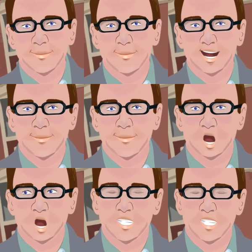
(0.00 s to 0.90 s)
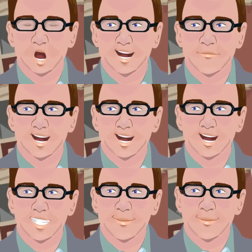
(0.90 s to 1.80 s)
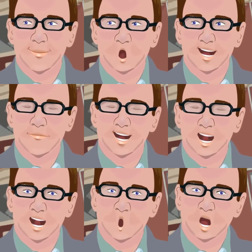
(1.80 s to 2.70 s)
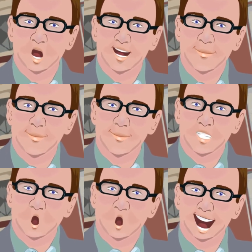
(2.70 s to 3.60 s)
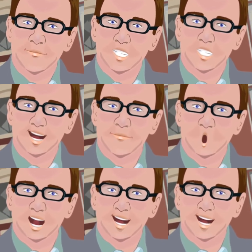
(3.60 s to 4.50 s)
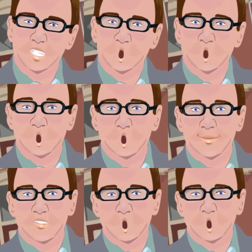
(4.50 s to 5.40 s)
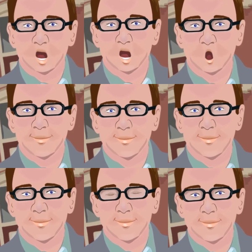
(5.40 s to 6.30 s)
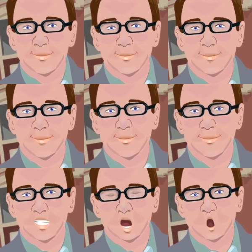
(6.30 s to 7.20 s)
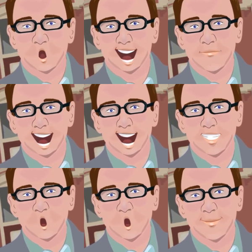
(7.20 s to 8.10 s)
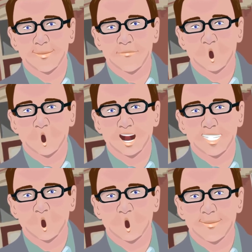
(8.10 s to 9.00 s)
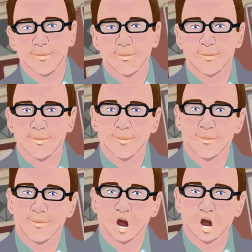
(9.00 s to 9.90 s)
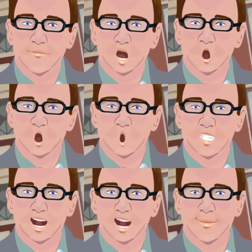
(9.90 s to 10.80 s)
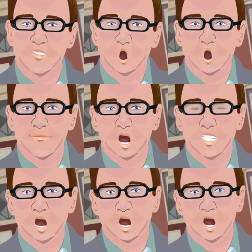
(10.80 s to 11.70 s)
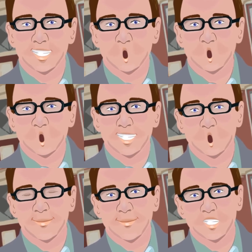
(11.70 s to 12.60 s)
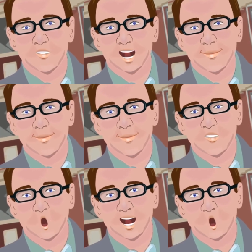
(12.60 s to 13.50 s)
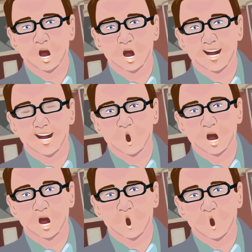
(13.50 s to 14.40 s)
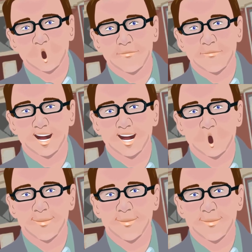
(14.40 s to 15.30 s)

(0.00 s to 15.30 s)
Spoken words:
He spent what he made, or he gave it away, tried to save money and would for a day. Started a bank account time and again. Got 100 or so for a nest egg, and then some fellow that needed it more than he did,